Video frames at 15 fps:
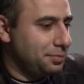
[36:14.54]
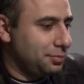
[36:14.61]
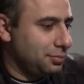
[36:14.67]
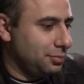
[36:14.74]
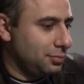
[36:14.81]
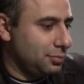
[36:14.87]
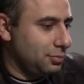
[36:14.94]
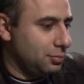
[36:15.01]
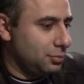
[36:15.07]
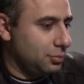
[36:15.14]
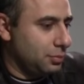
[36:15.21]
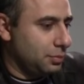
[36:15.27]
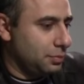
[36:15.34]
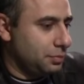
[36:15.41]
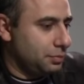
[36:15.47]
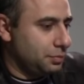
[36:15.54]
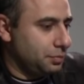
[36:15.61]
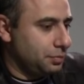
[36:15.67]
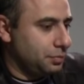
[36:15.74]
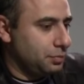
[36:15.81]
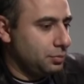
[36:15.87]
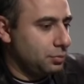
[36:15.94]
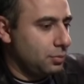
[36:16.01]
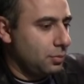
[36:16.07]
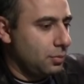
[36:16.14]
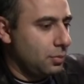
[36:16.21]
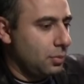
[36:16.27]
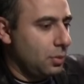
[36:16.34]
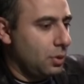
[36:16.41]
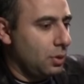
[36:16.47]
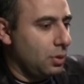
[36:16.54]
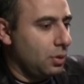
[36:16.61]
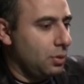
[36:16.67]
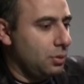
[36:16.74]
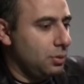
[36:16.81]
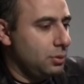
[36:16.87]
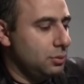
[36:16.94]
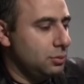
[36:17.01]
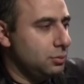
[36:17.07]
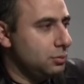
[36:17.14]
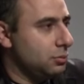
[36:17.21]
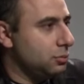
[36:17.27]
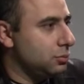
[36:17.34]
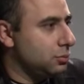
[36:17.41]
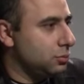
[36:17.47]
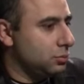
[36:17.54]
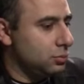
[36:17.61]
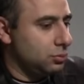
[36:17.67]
(no one is talking)